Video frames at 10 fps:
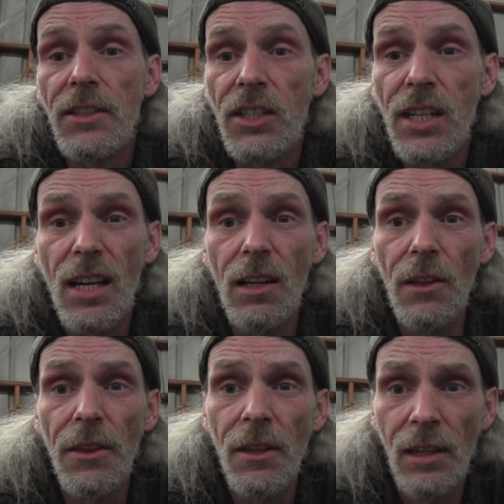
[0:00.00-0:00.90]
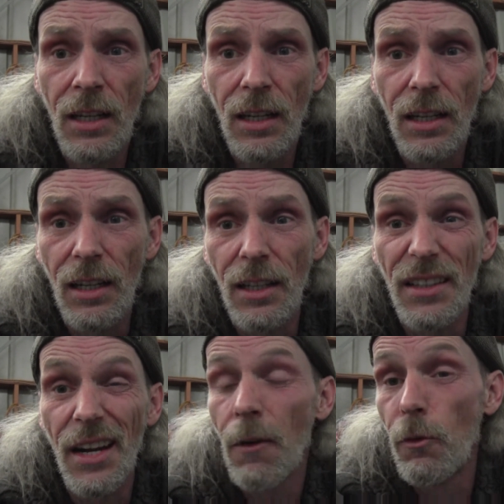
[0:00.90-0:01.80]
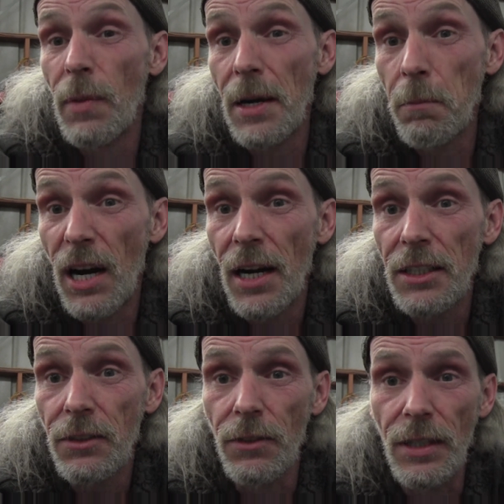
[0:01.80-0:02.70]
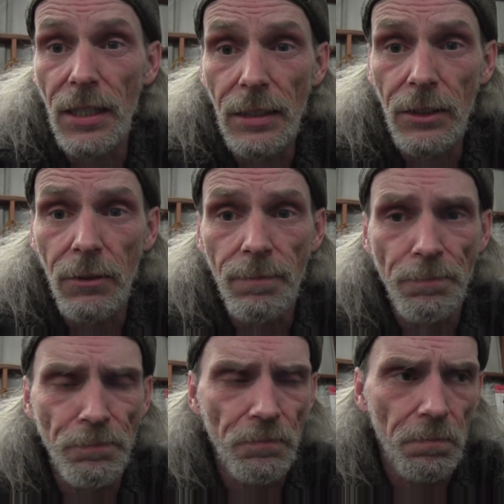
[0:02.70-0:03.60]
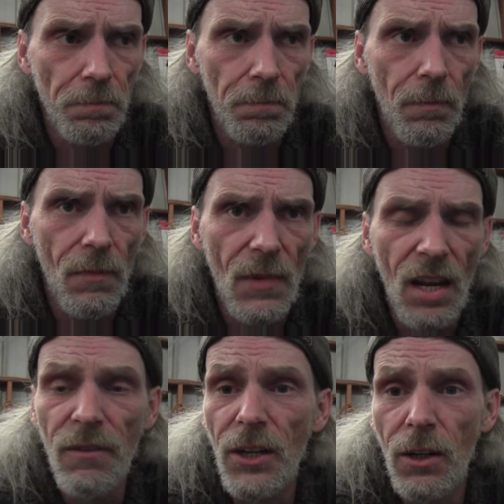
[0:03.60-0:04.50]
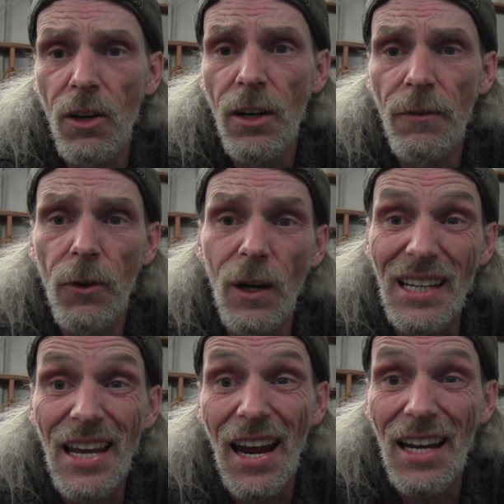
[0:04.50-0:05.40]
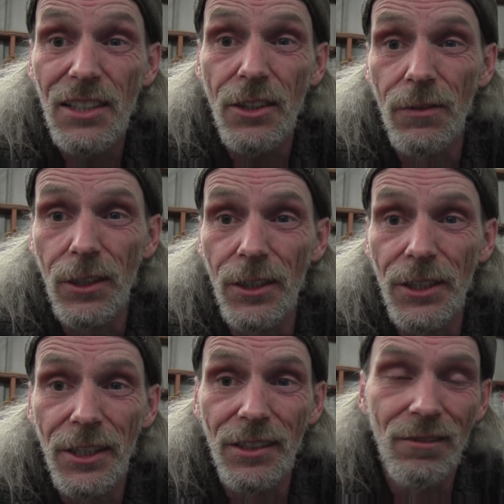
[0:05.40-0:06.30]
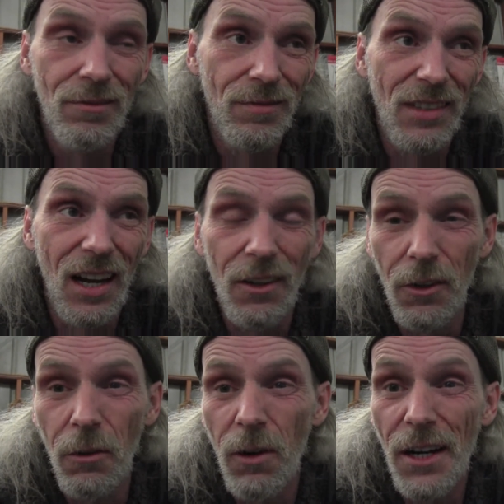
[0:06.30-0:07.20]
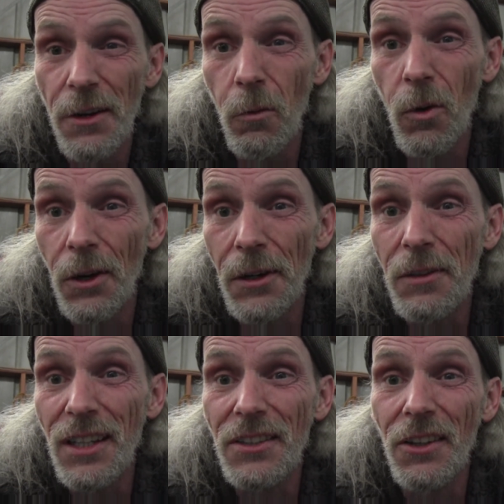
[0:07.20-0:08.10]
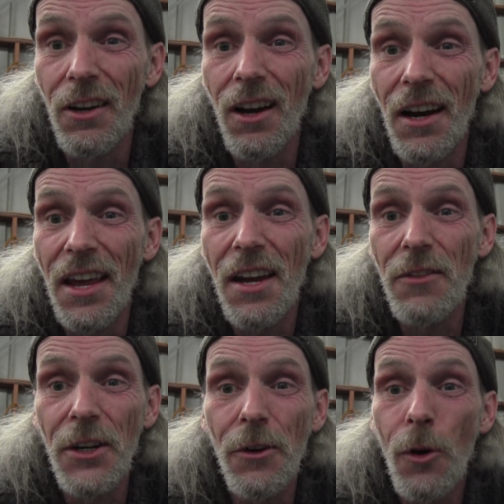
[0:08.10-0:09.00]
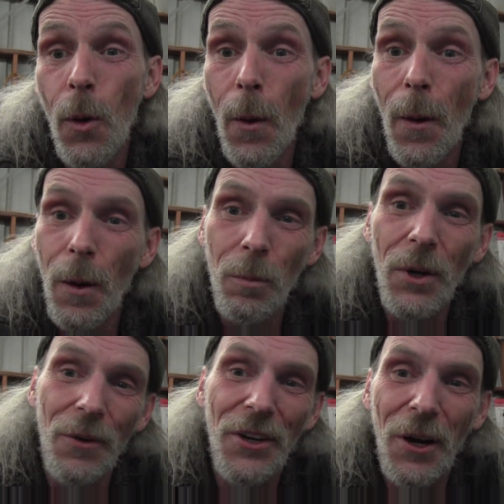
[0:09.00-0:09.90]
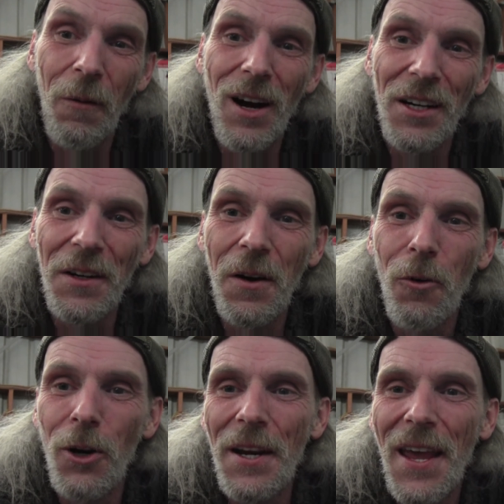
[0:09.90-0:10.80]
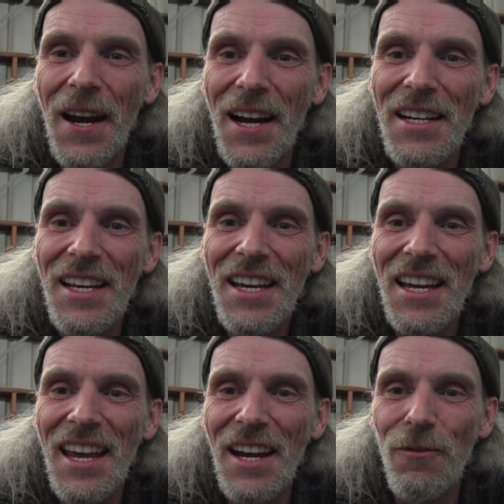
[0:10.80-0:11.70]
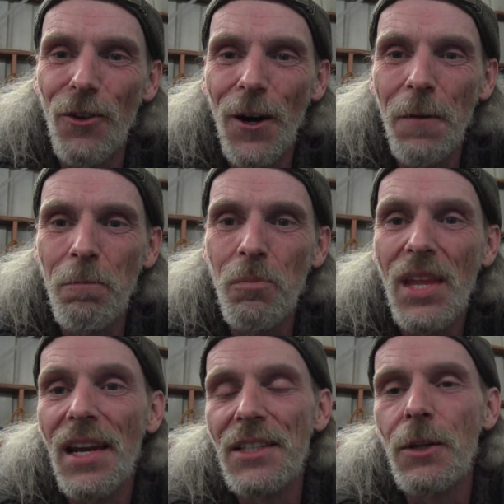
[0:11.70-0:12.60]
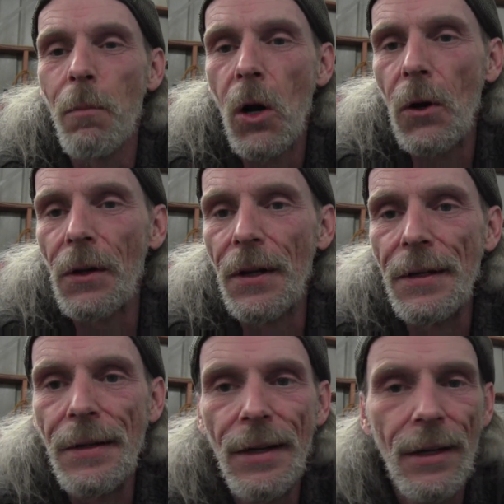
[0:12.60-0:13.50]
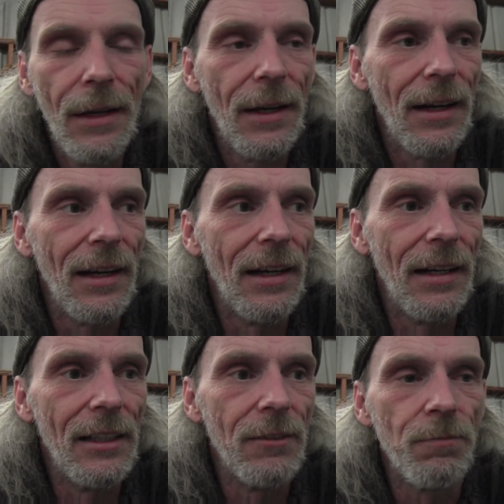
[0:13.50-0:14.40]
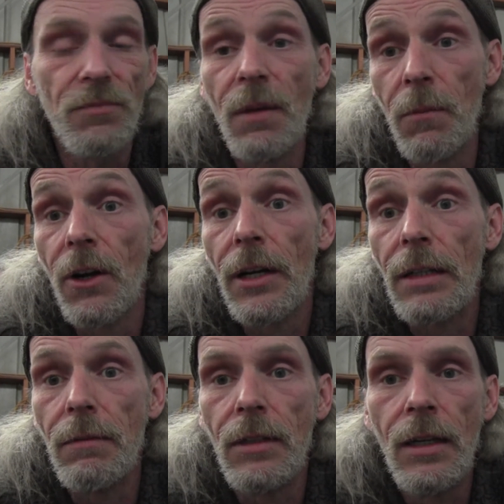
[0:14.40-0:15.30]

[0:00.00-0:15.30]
Stealth that everybody buys for these. If you're looking for a cast version, I don't know why you would, because they're a lot heavier. But if you want to know where that idea came from, it's a Berkeley, the Marine.